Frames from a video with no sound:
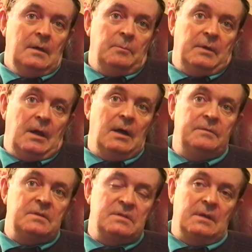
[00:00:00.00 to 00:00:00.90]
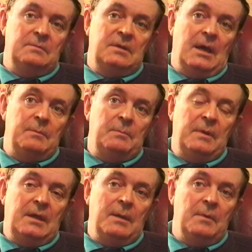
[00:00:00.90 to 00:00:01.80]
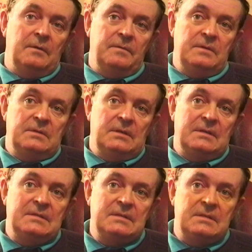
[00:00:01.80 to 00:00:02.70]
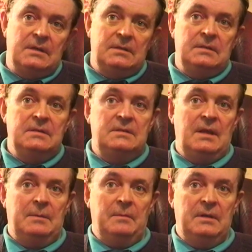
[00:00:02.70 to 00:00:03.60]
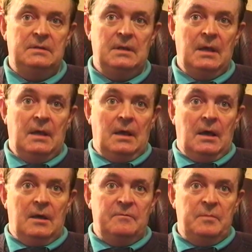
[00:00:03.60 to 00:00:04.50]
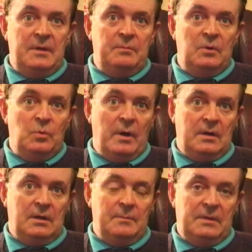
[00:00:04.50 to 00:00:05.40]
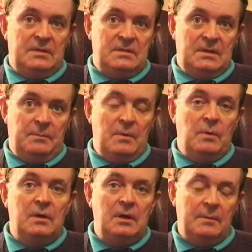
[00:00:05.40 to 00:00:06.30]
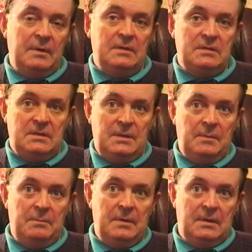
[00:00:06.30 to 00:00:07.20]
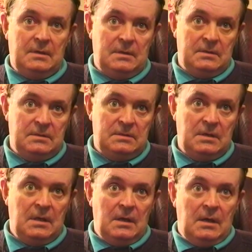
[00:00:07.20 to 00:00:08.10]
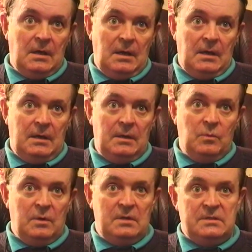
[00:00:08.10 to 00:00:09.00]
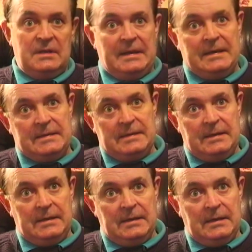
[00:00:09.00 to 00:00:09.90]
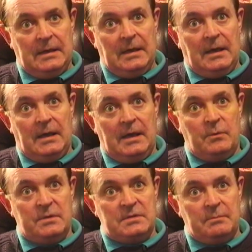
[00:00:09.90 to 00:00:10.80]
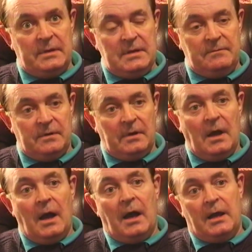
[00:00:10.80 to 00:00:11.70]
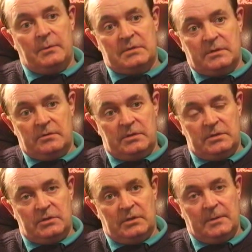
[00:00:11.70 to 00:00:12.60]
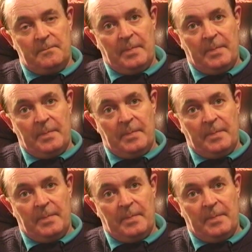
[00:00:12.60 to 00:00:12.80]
But after some time it became obvious that a certain segment of people who were coming to see me because I was a Catholic, I was a believer, I was a Christian.